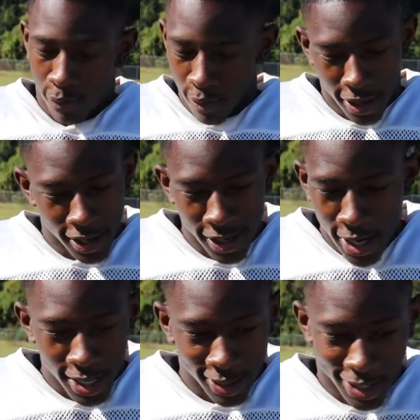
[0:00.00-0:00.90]
Friday
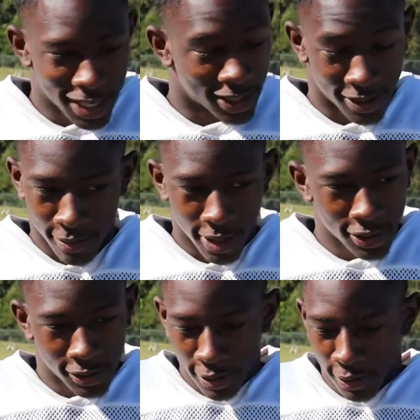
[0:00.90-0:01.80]
nights,
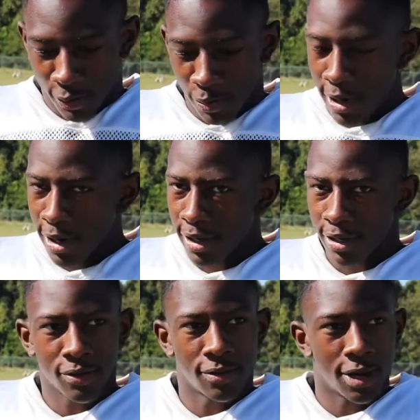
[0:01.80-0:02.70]
it's an
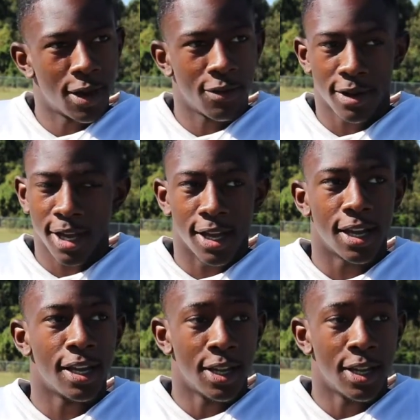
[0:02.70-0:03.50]
experience you will never get.